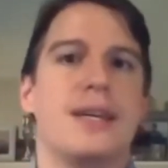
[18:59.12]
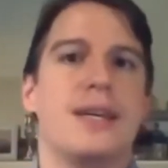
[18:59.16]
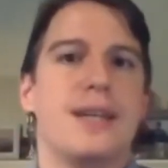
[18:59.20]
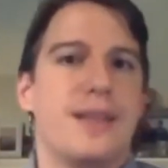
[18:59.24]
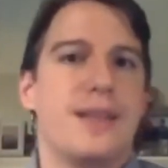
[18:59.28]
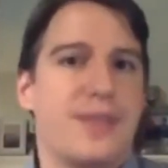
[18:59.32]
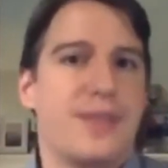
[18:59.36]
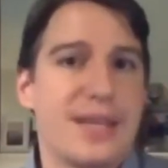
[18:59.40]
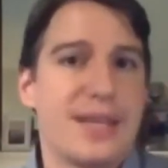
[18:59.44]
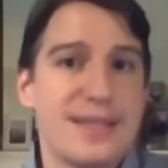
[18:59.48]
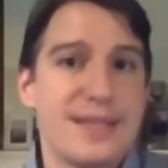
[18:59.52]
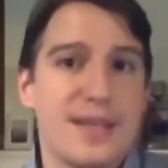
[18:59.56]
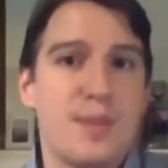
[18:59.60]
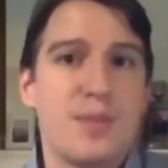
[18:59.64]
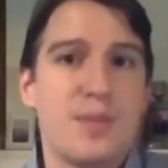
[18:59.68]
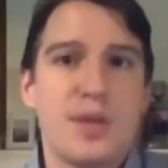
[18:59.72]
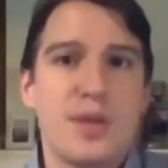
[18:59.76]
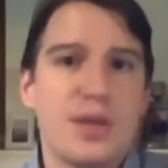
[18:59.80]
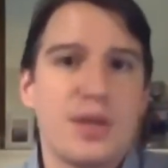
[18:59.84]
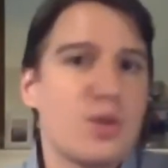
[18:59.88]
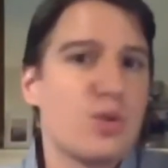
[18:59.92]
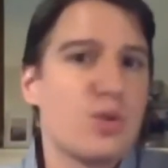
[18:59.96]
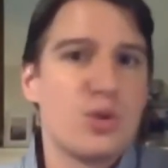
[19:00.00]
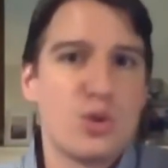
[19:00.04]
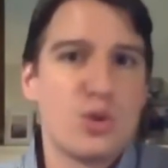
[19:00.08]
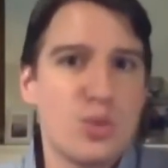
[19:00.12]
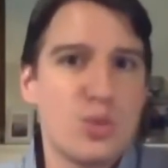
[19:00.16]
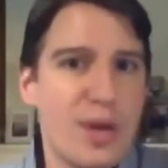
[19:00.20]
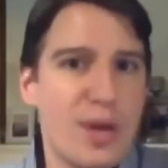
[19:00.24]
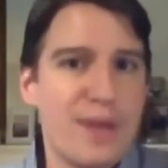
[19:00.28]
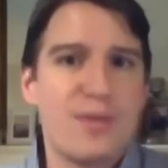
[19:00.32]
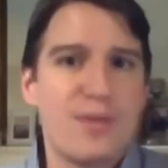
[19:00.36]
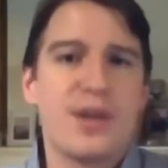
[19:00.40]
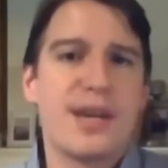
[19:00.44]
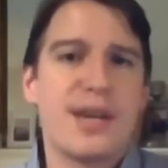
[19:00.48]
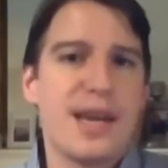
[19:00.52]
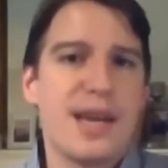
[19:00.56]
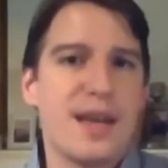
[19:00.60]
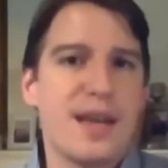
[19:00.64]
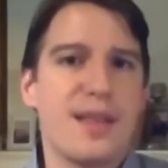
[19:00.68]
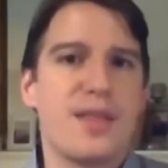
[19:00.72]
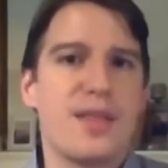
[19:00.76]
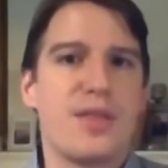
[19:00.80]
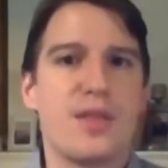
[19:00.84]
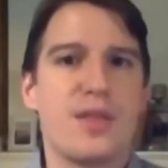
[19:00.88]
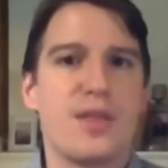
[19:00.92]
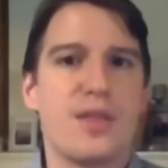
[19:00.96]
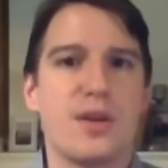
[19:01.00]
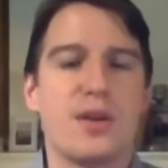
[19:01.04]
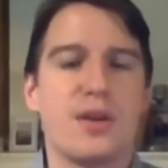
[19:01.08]
That's something you can do every day
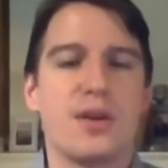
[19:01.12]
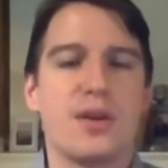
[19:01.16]
in the